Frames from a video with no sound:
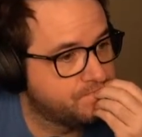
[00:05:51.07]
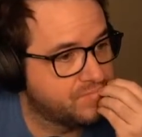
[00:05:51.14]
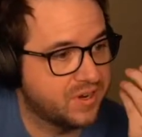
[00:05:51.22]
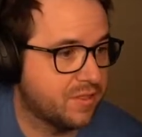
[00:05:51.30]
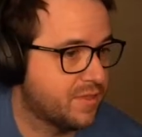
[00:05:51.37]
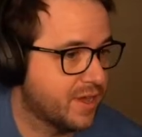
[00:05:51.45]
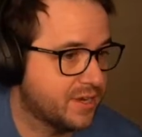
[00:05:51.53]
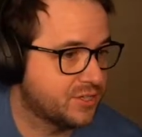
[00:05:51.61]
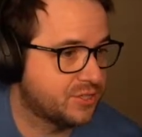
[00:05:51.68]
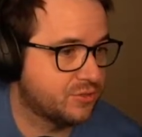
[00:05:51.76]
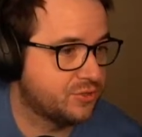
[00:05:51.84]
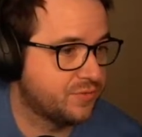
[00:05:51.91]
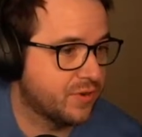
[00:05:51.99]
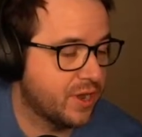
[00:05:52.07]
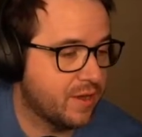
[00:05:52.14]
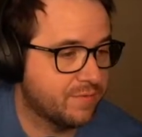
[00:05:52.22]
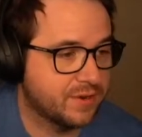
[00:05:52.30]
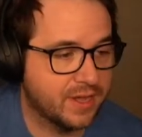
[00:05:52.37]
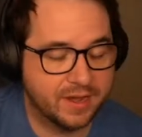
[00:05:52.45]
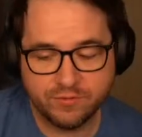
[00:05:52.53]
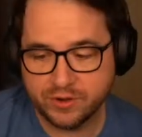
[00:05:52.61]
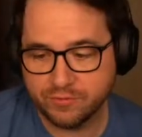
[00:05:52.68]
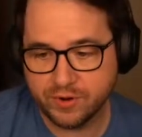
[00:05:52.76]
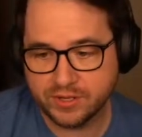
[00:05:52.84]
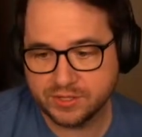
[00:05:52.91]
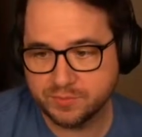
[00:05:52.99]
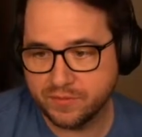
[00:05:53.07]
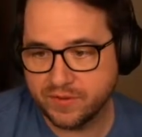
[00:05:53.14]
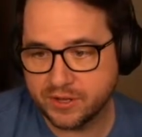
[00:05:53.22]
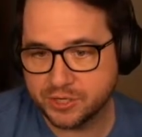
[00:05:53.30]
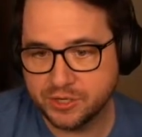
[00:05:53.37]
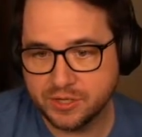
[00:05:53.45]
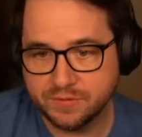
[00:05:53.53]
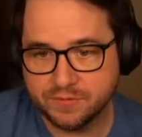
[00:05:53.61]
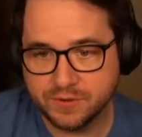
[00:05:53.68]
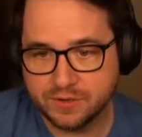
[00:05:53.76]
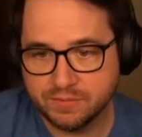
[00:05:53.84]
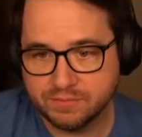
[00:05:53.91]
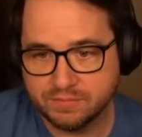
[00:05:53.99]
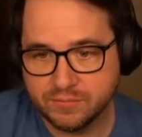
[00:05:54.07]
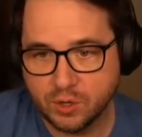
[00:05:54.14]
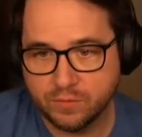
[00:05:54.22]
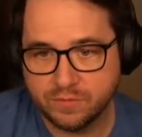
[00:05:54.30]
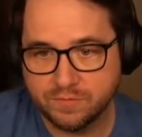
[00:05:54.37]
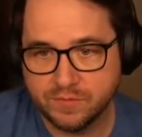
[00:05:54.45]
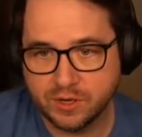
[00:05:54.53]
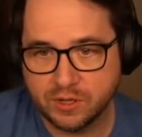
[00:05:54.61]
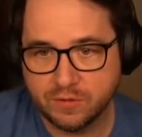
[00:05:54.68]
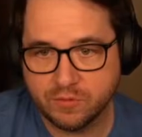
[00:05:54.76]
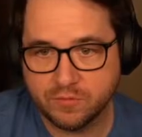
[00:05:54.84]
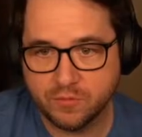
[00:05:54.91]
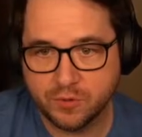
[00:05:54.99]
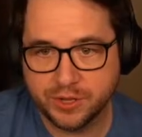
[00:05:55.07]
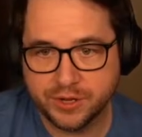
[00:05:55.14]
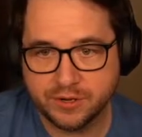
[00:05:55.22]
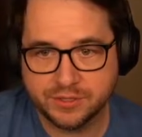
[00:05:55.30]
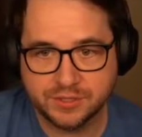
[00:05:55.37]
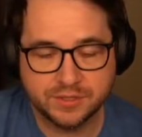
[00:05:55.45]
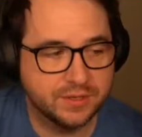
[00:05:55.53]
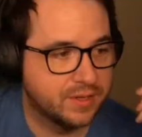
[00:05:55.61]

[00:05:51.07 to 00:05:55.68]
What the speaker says: thing I just don't do very often. Like, I've written Rust professionally for a little over 4 years, and